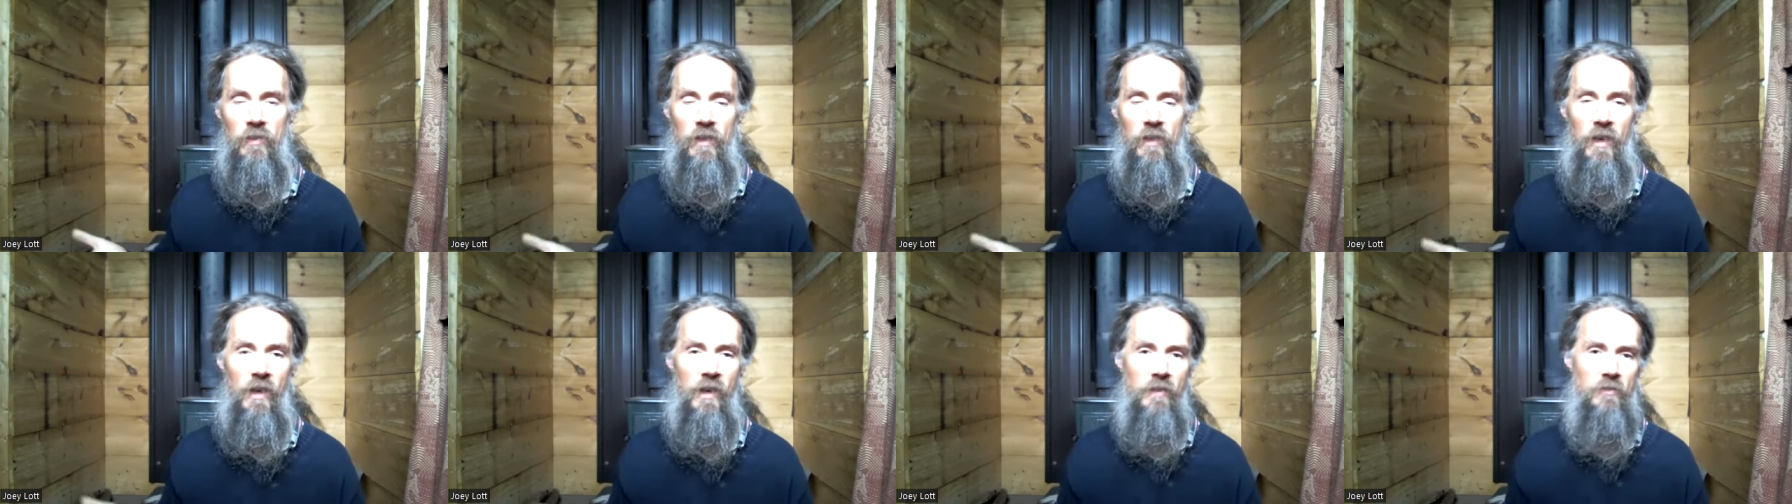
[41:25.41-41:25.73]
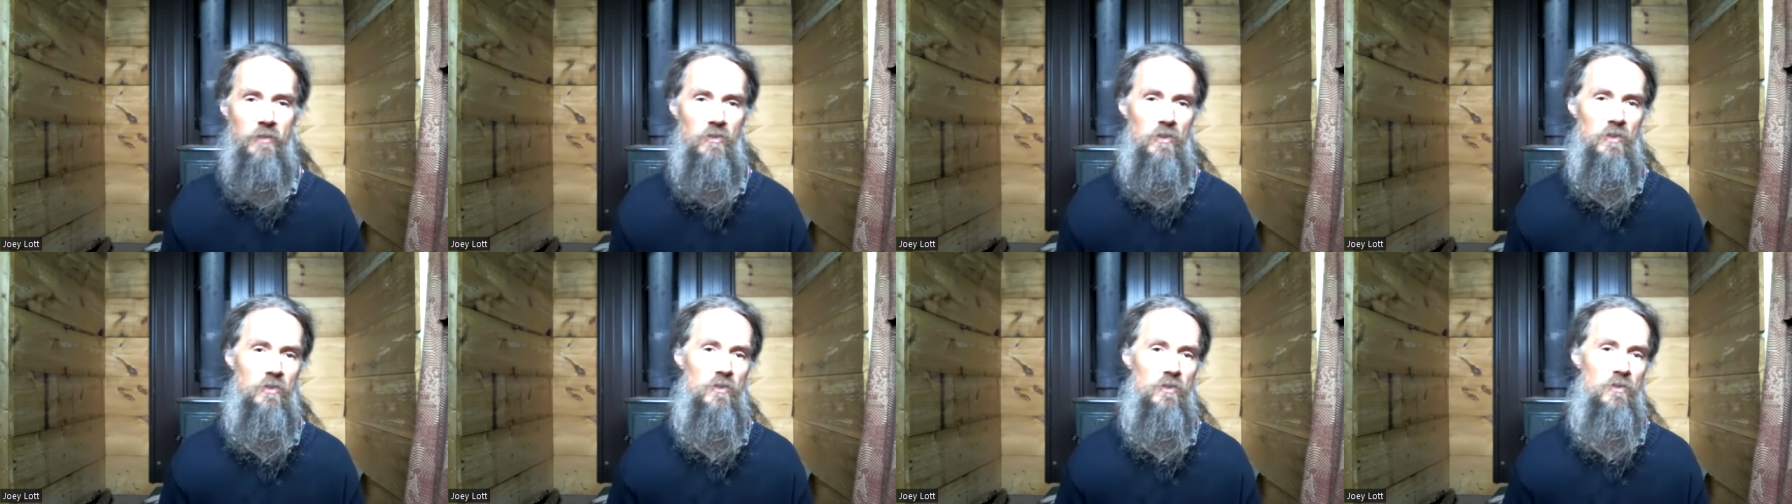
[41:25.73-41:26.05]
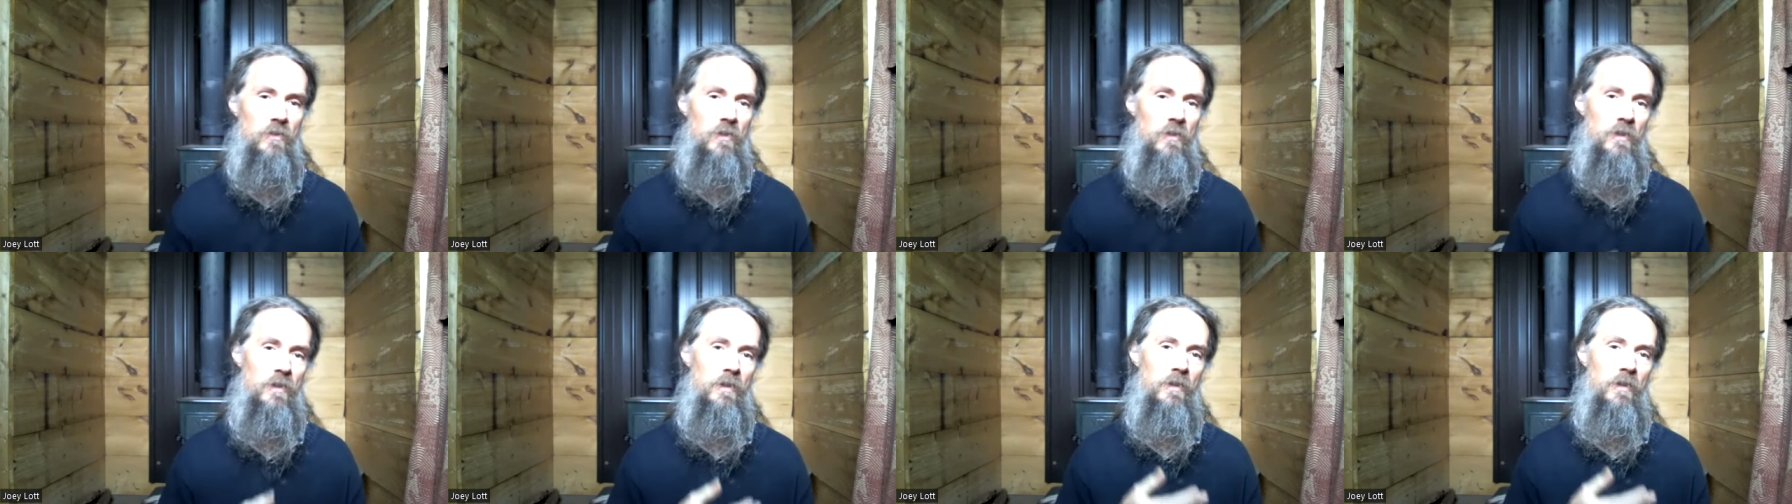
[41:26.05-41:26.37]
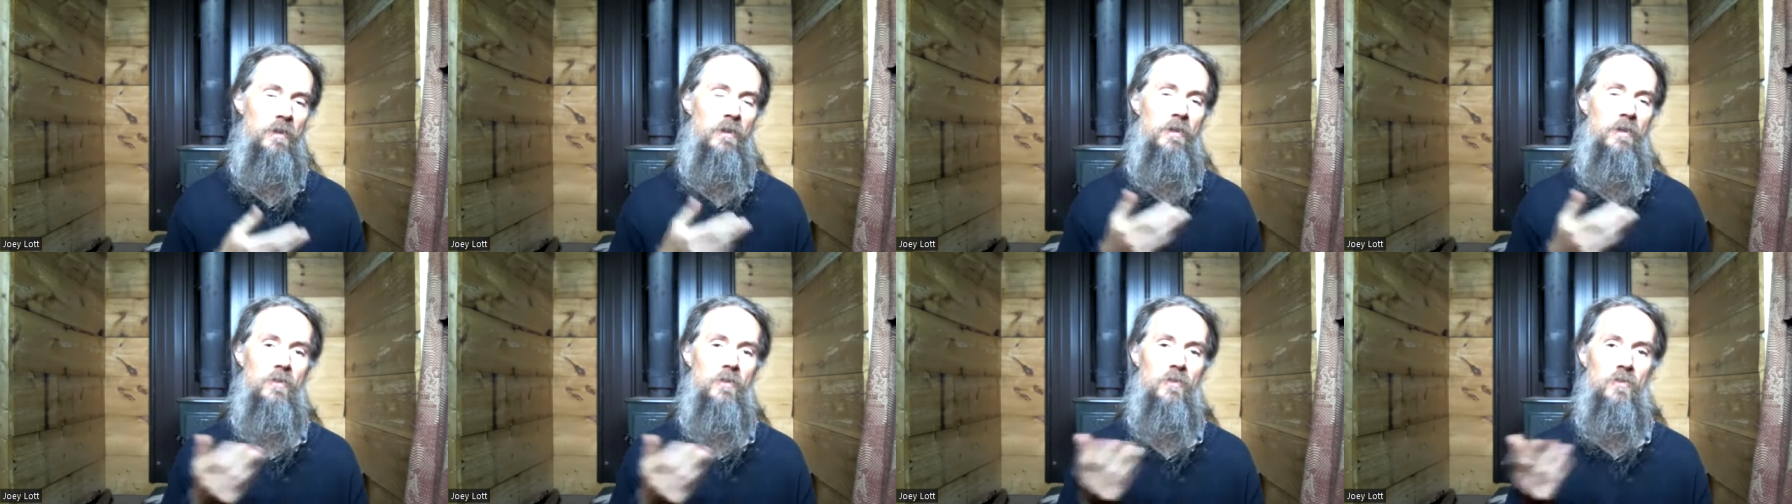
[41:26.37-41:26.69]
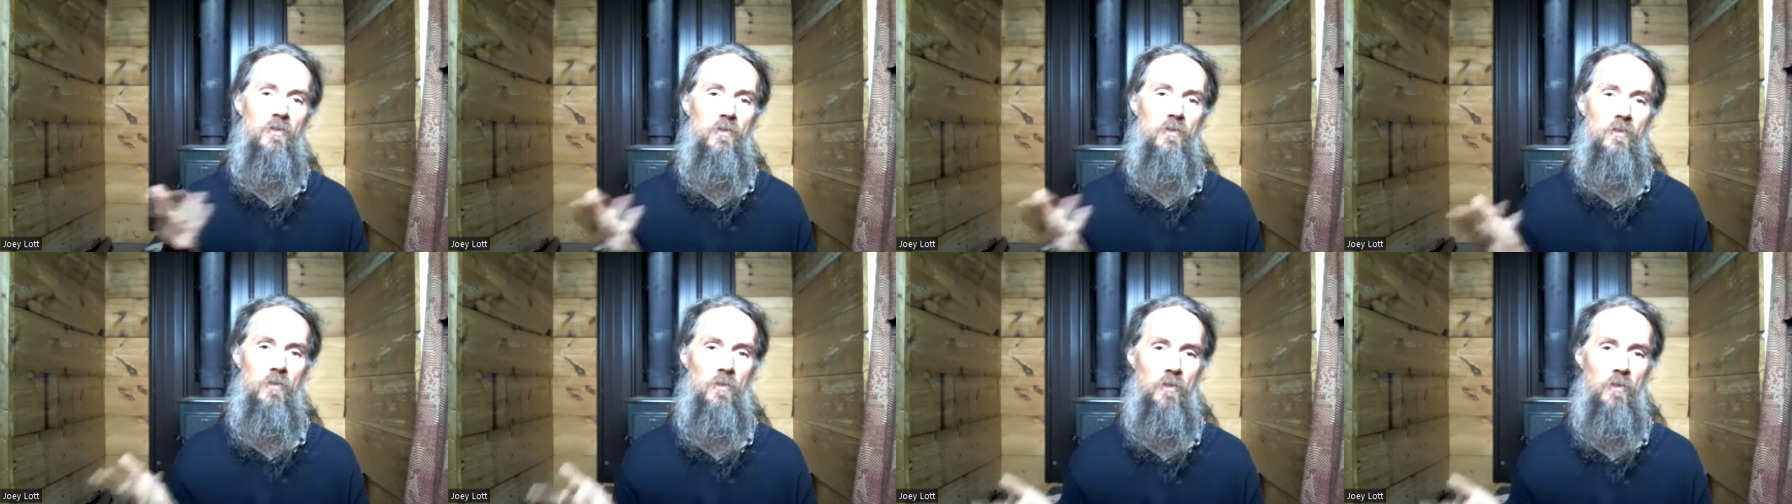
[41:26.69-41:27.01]

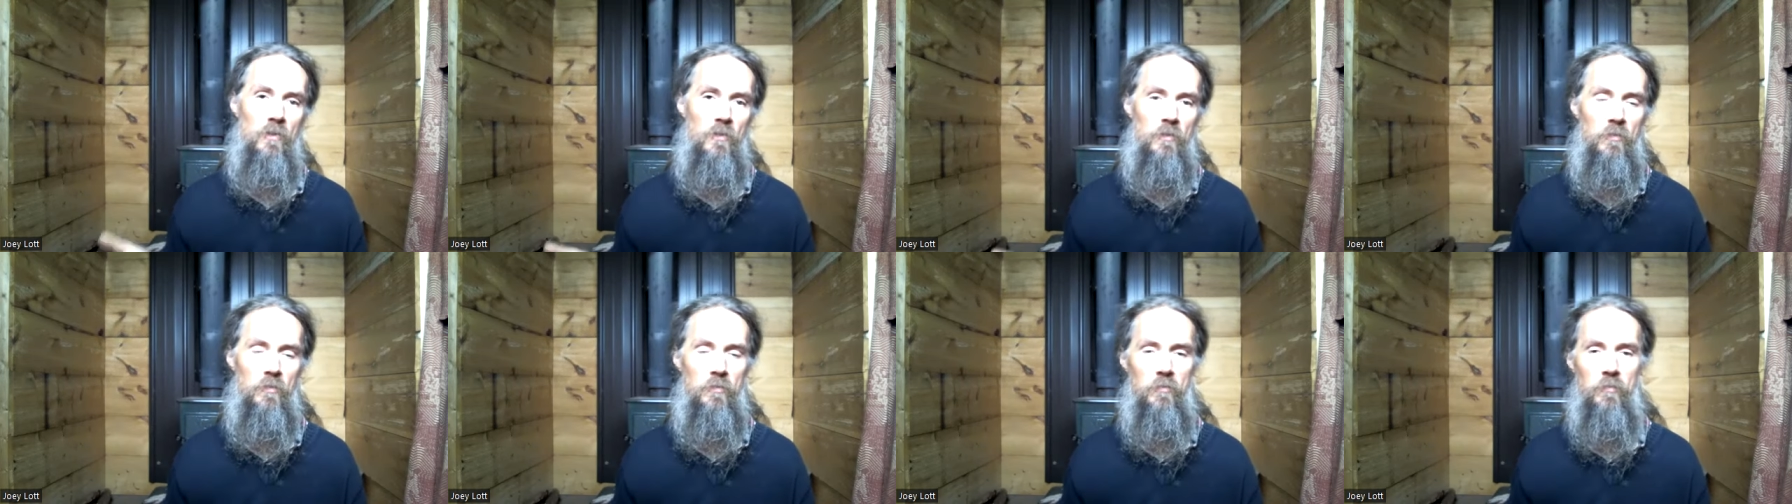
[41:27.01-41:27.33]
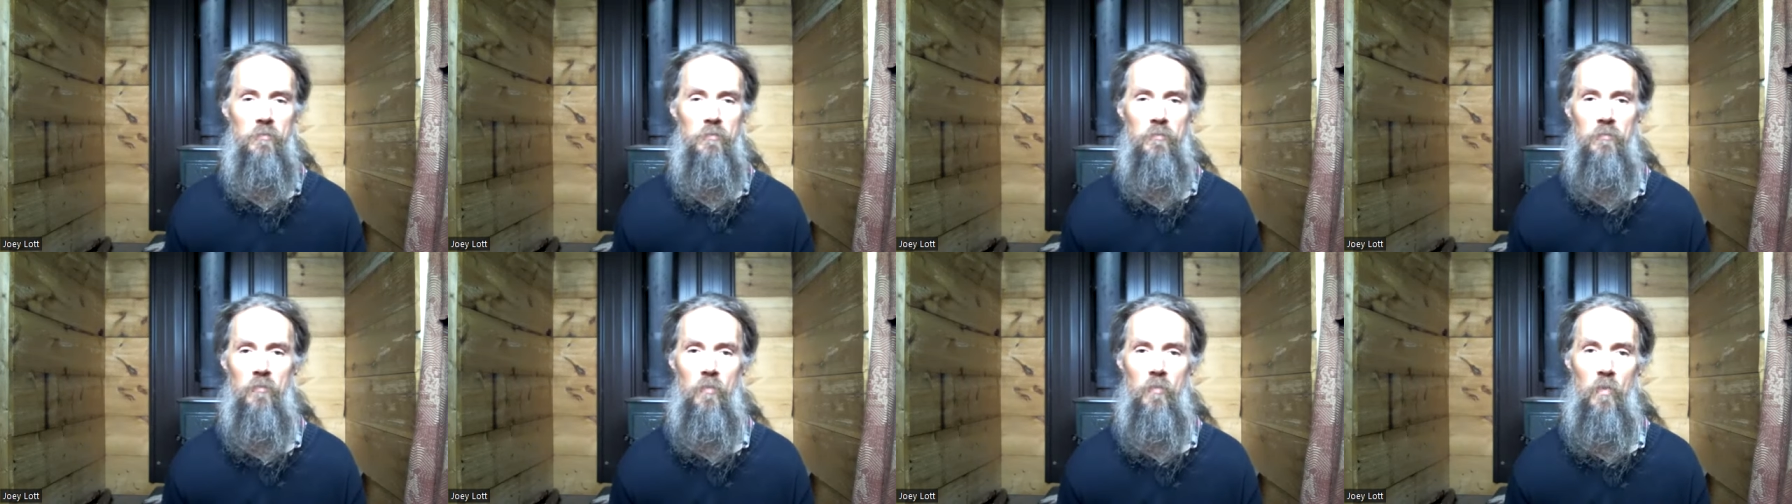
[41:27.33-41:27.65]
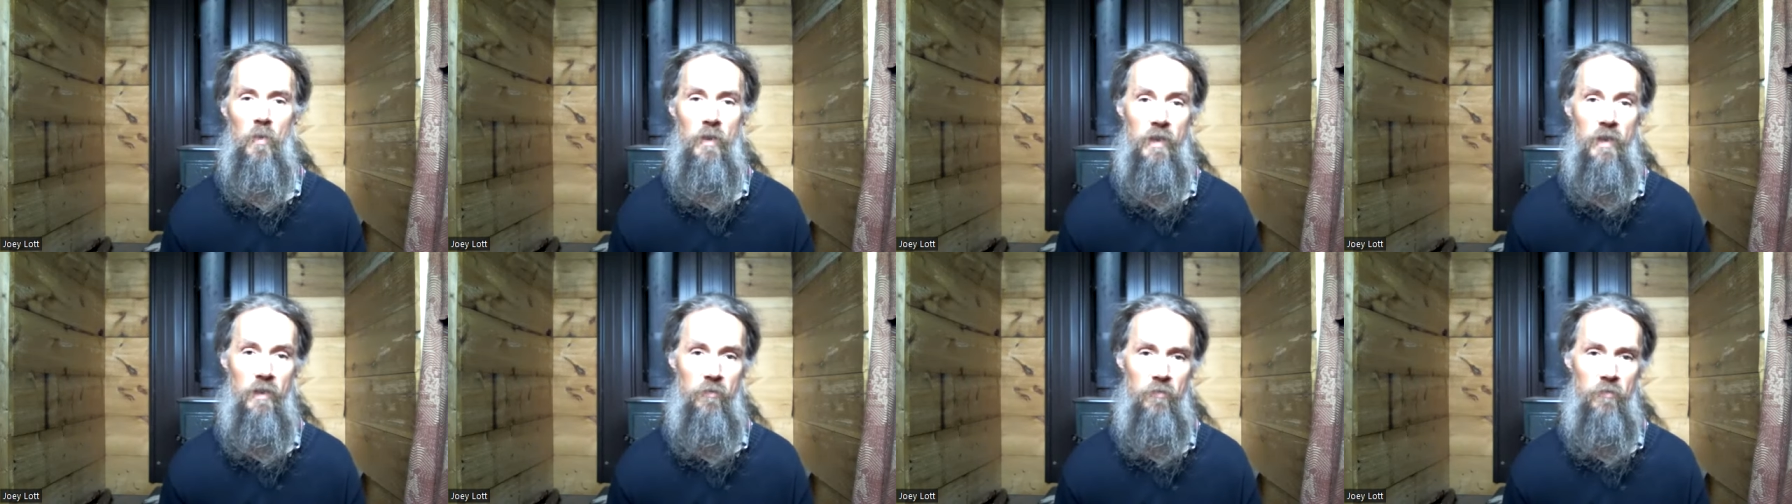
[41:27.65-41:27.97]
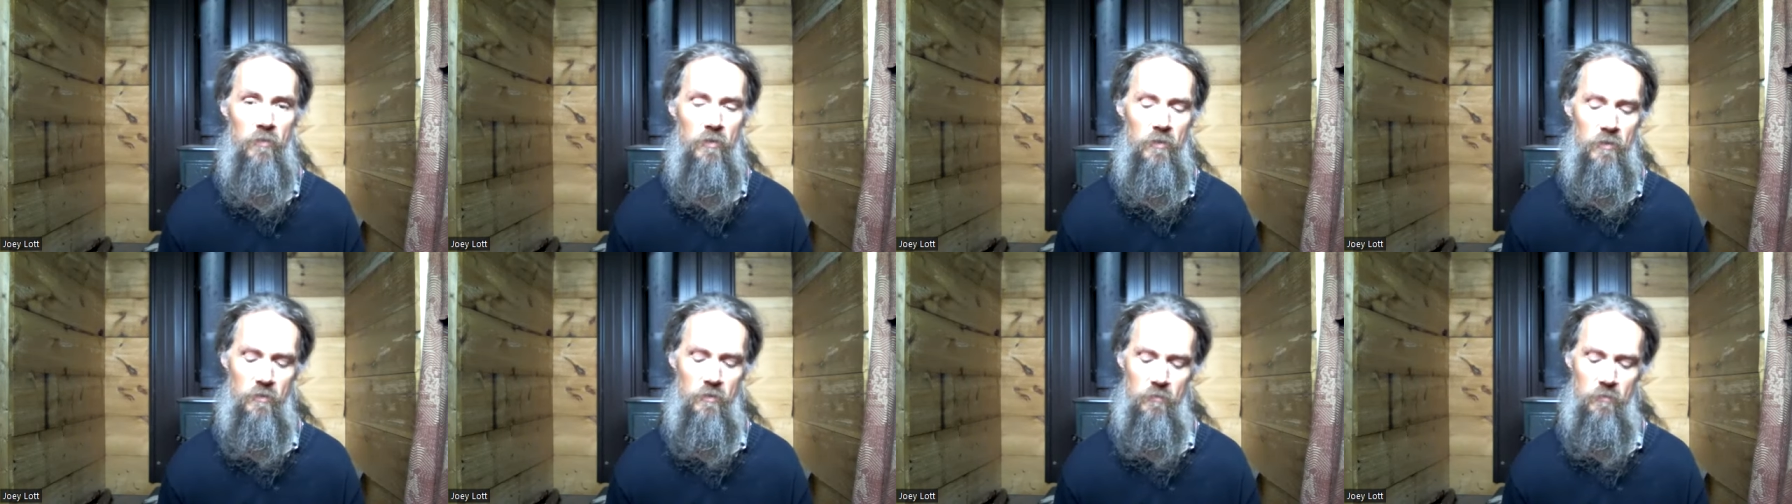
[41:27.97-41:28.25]
consciousness or whatever.